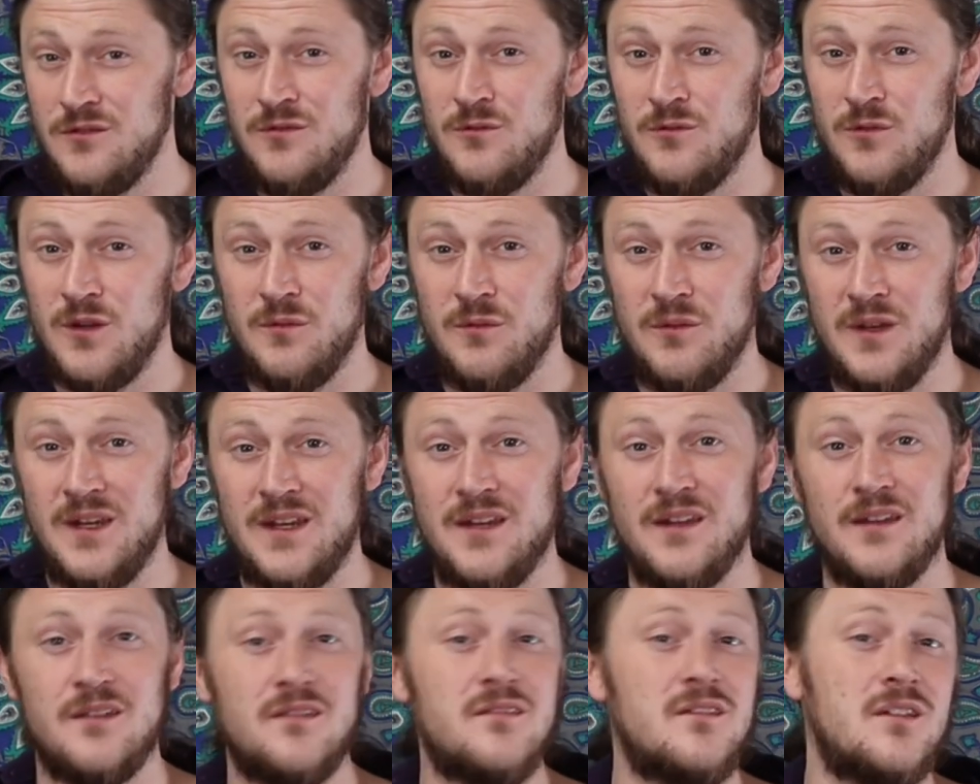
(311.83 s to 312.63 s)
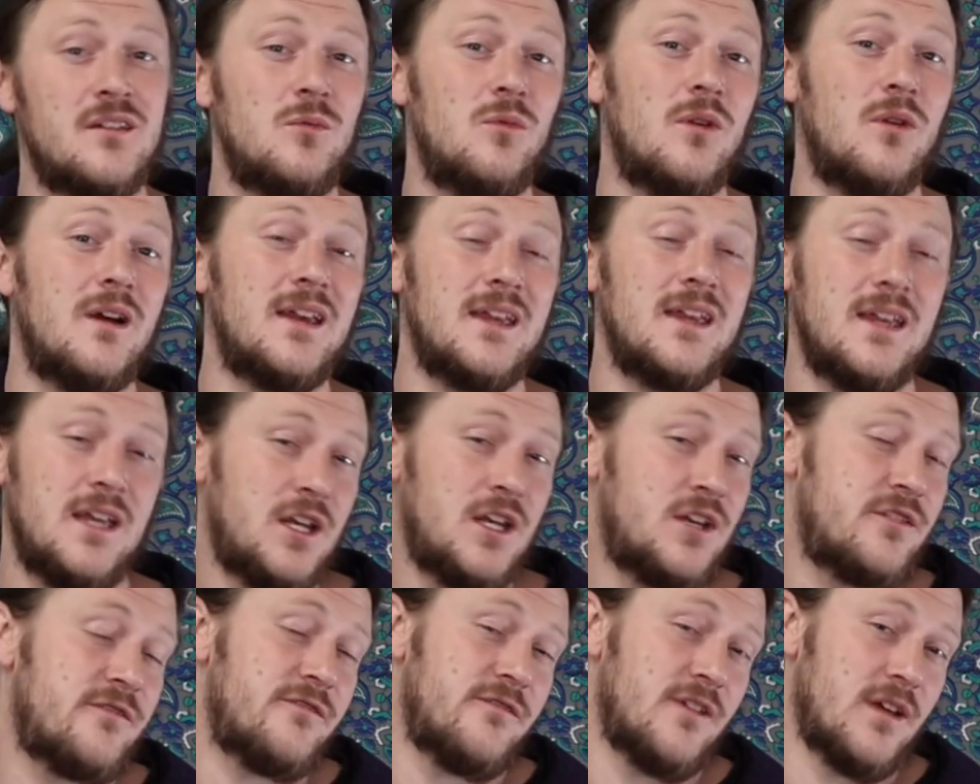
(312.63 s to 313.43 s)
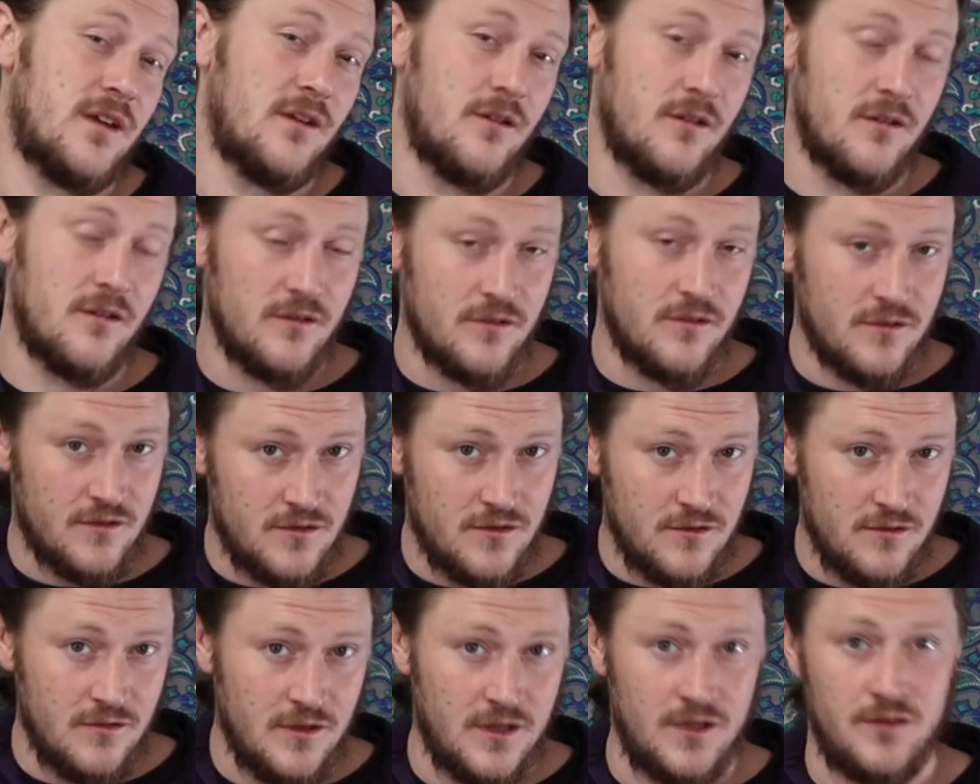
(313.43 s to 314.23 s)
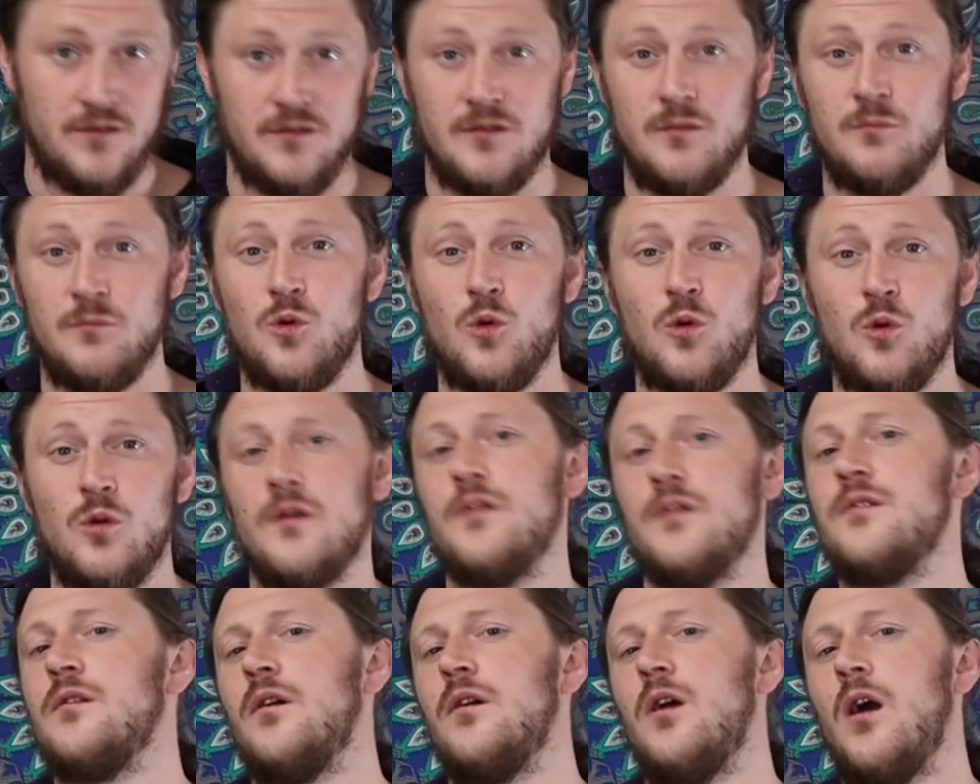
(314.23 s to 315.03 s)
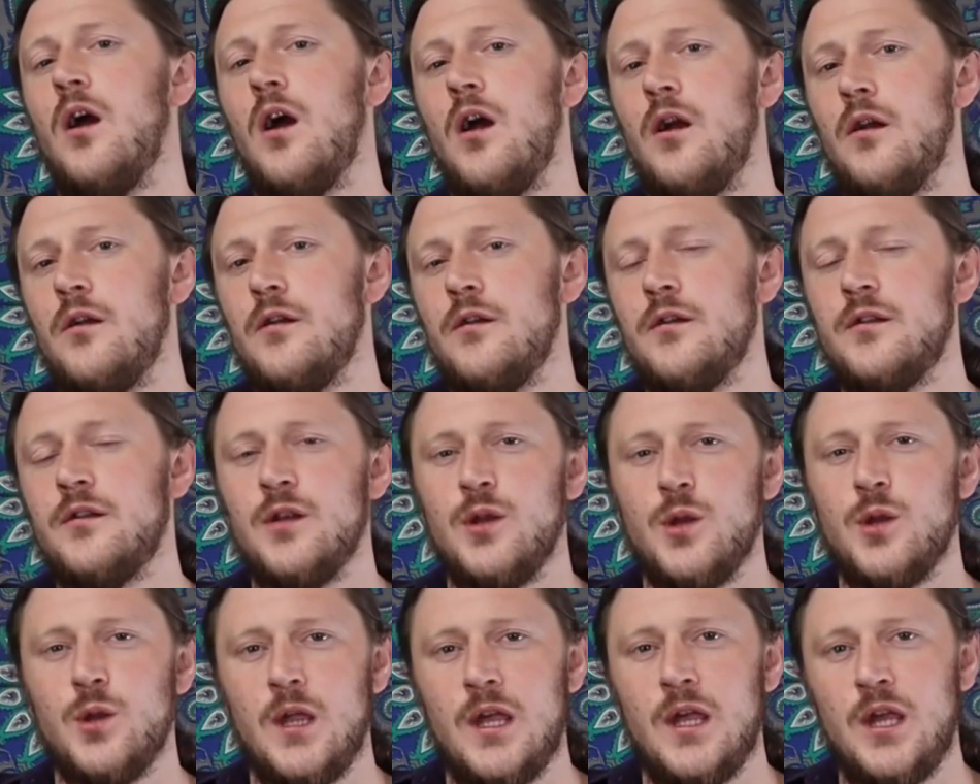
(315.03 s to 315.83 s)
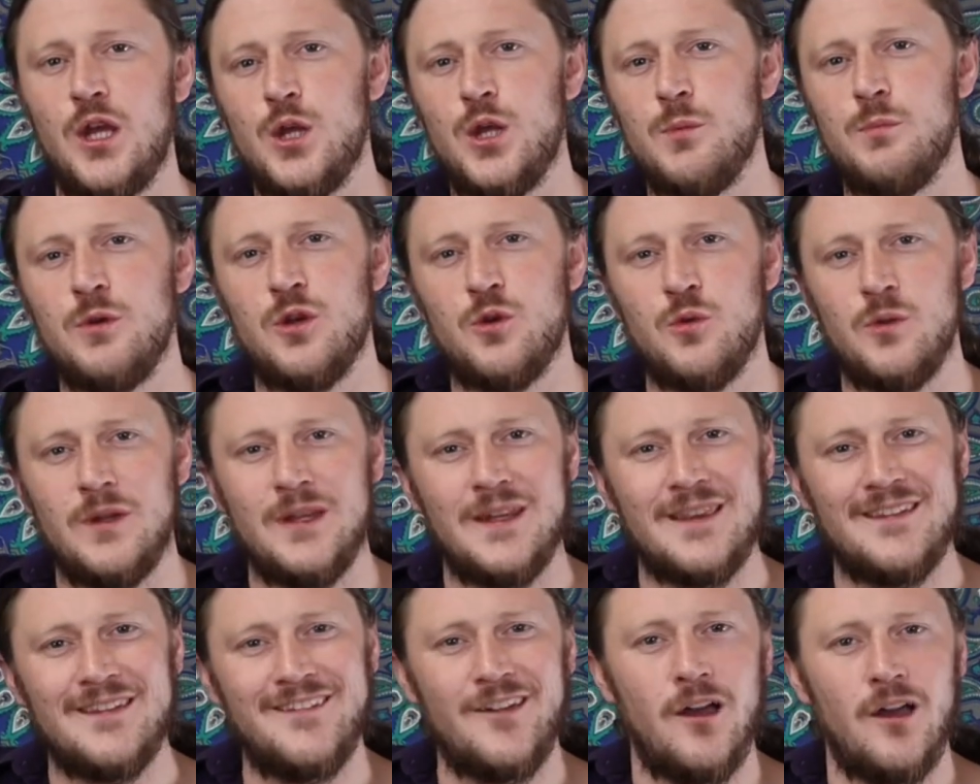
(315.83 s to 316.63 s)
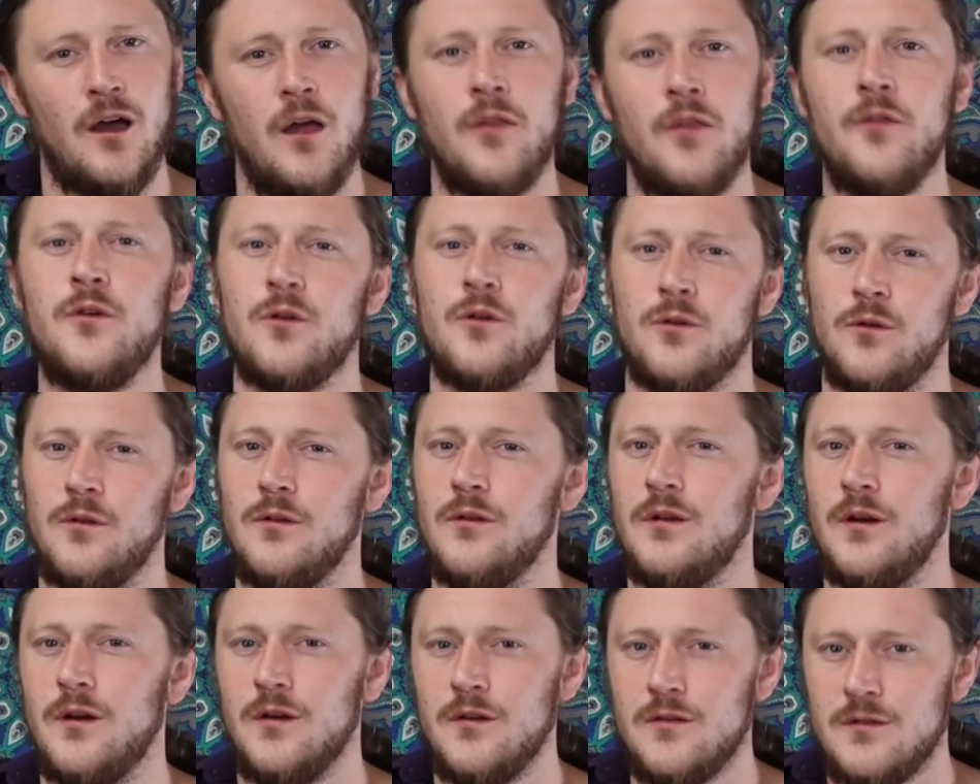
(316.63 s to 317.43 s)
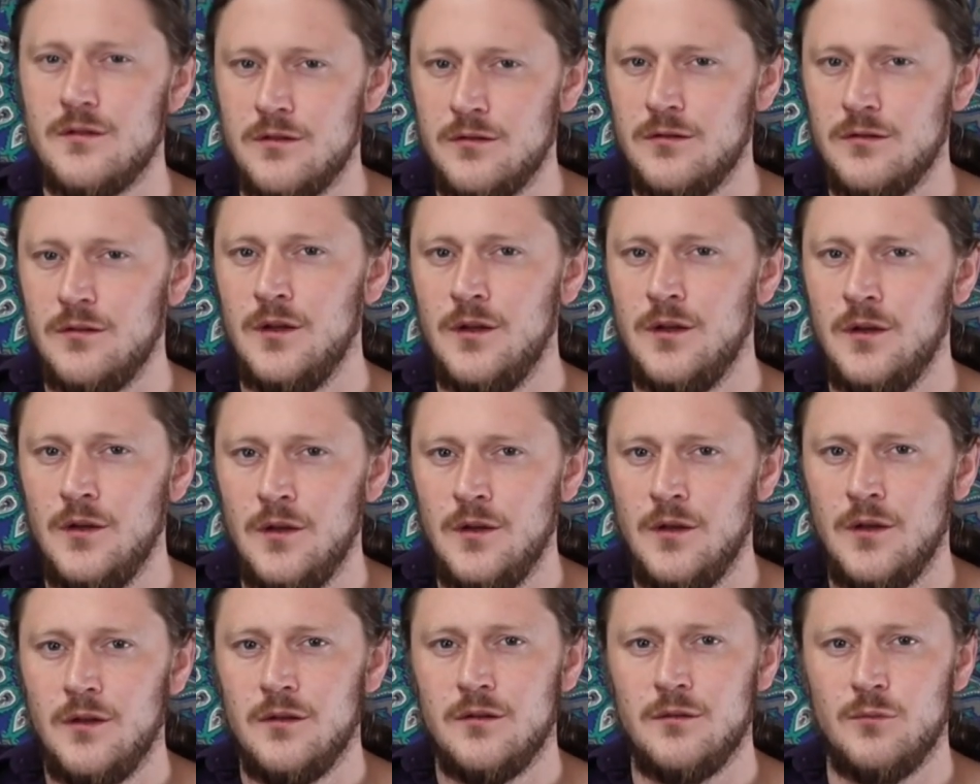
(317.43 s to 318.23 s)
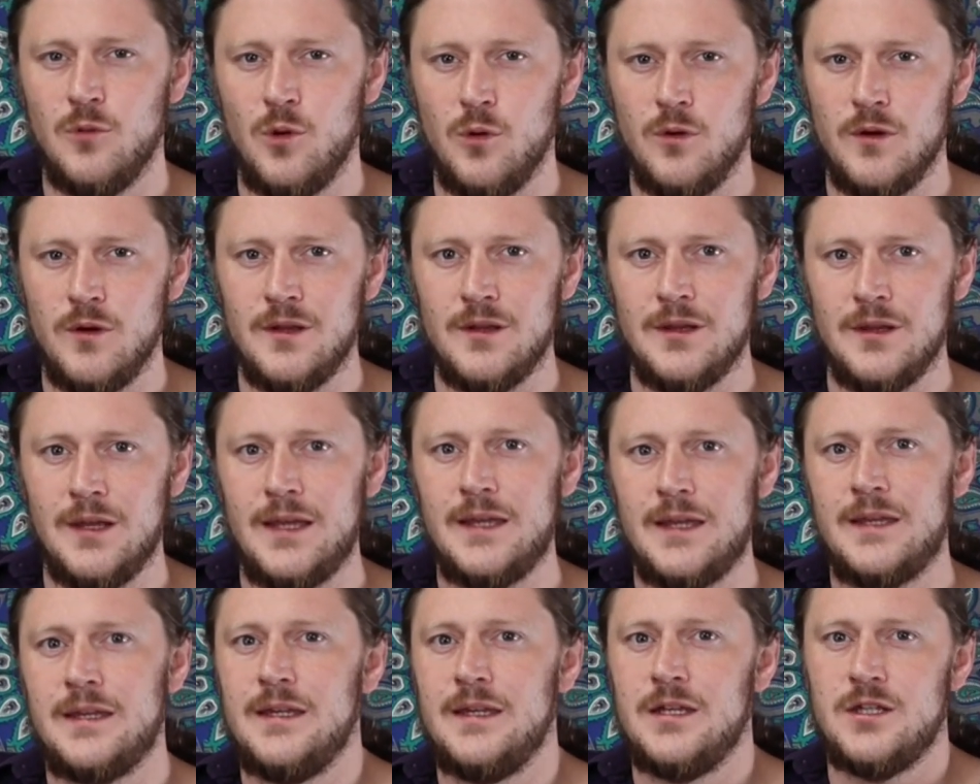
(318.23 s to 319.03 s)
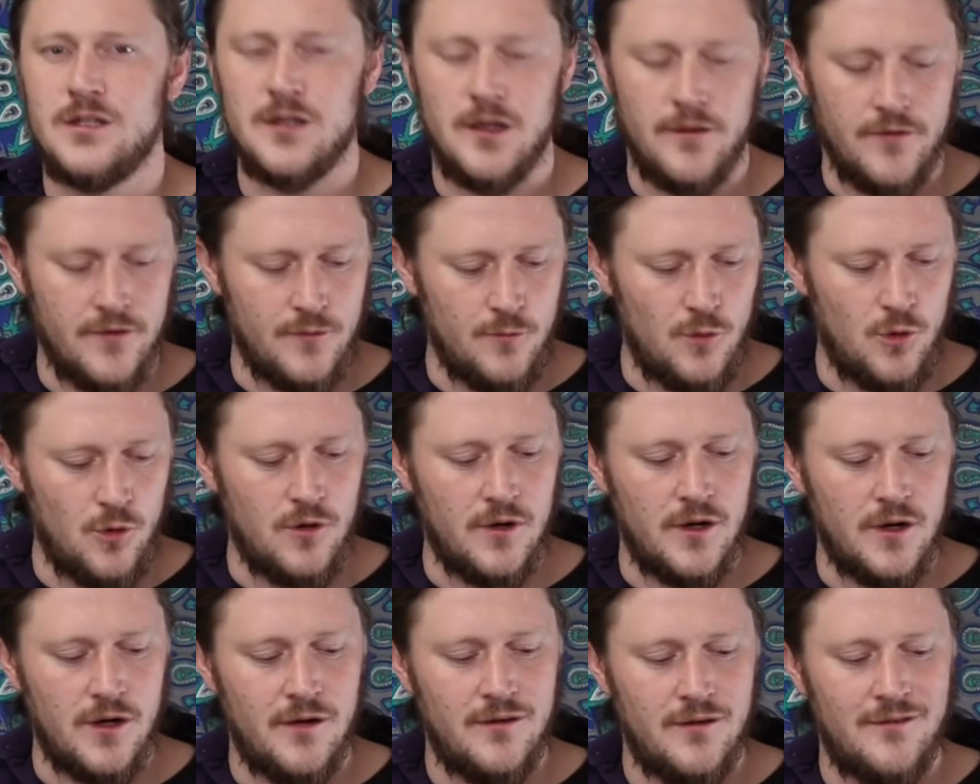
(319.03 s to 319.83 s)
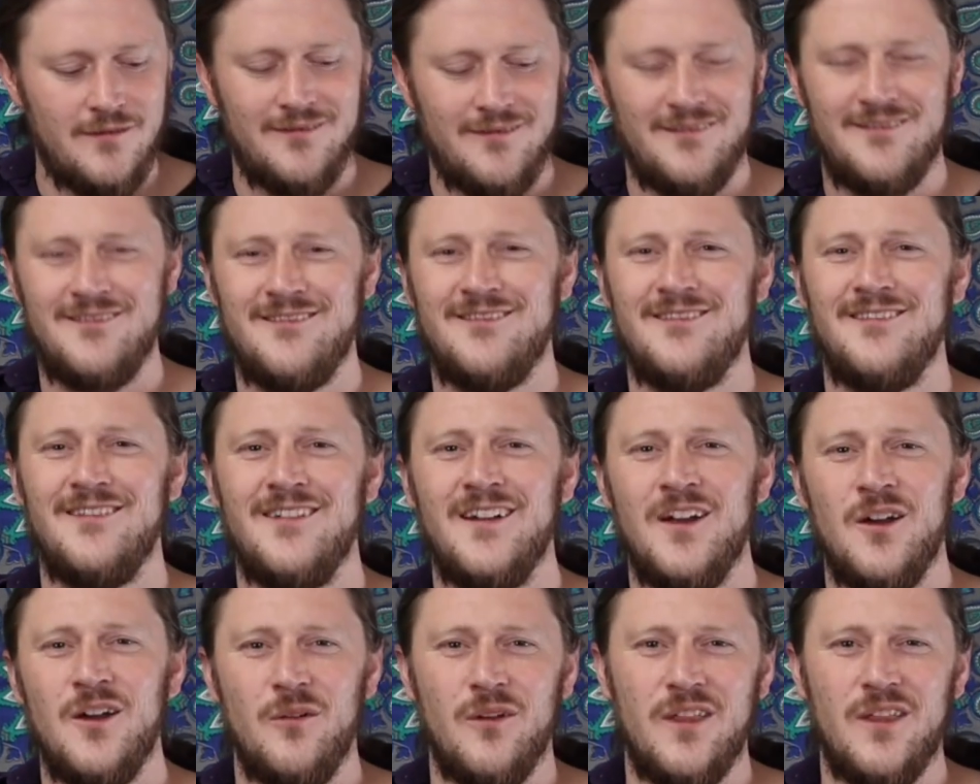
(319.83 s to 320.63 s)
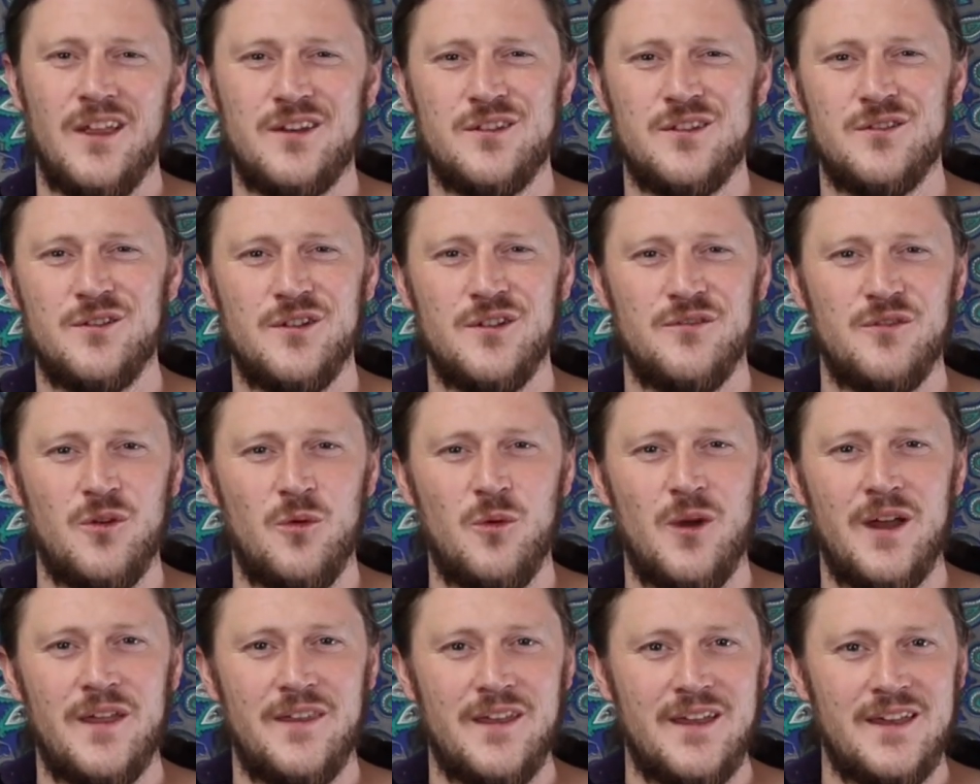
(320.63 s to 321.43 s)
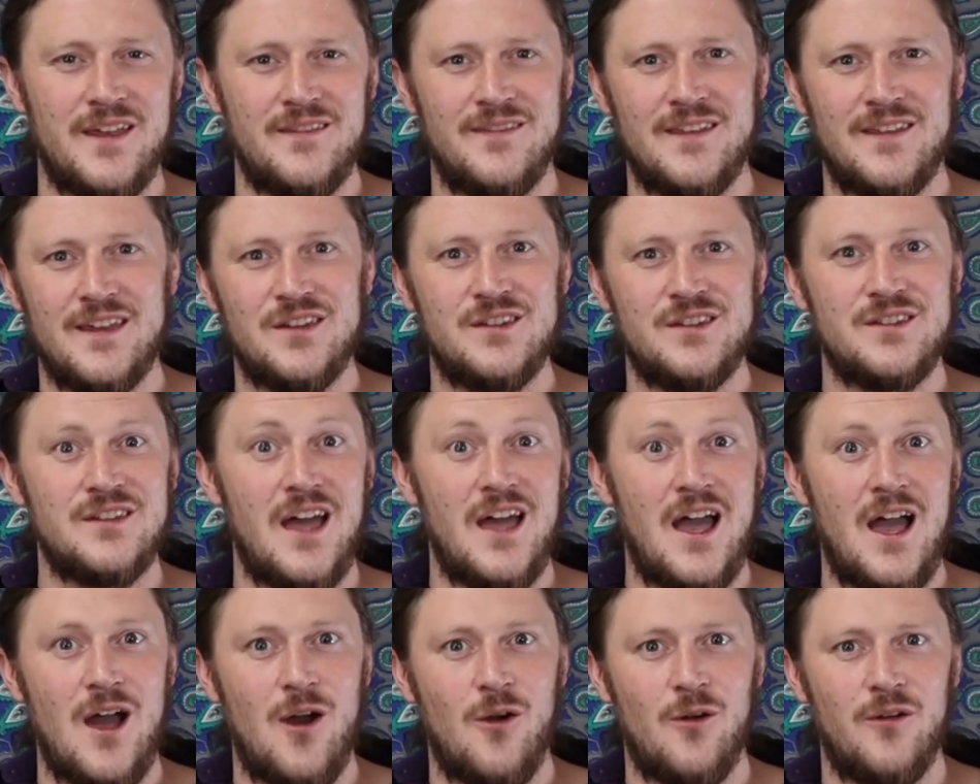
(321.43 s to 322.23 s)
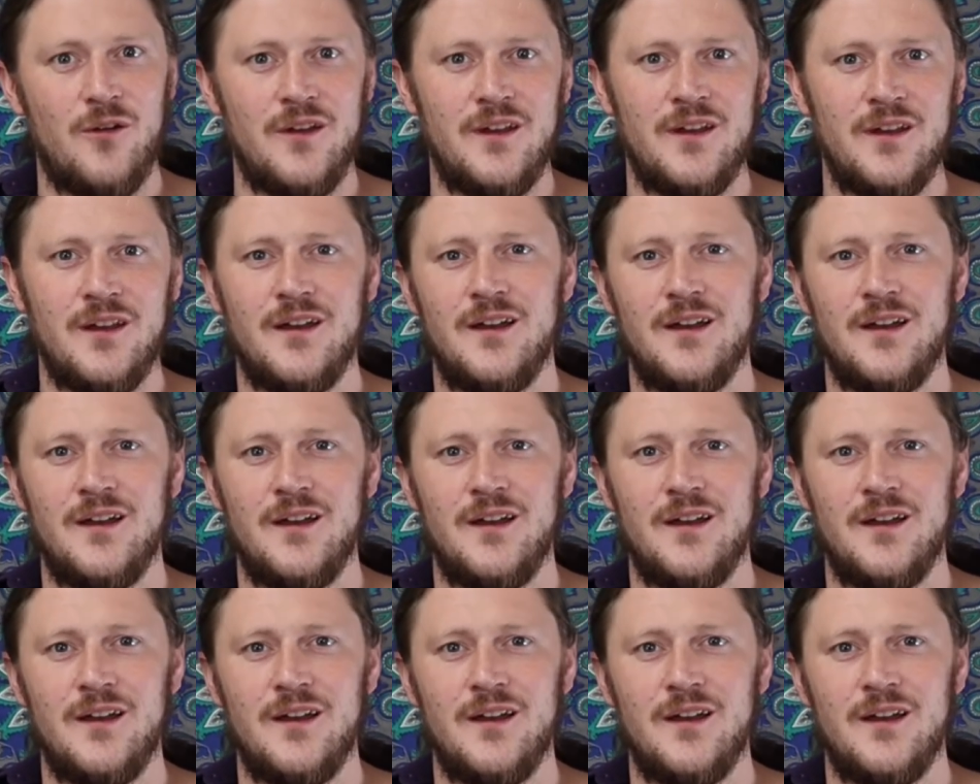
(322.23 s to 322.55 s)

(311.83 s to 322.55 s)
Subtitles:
We need to see what each finger is doing. Some chords are harder to change between than other chords. Some chords like each other more. Well, that's sort of a way they sound.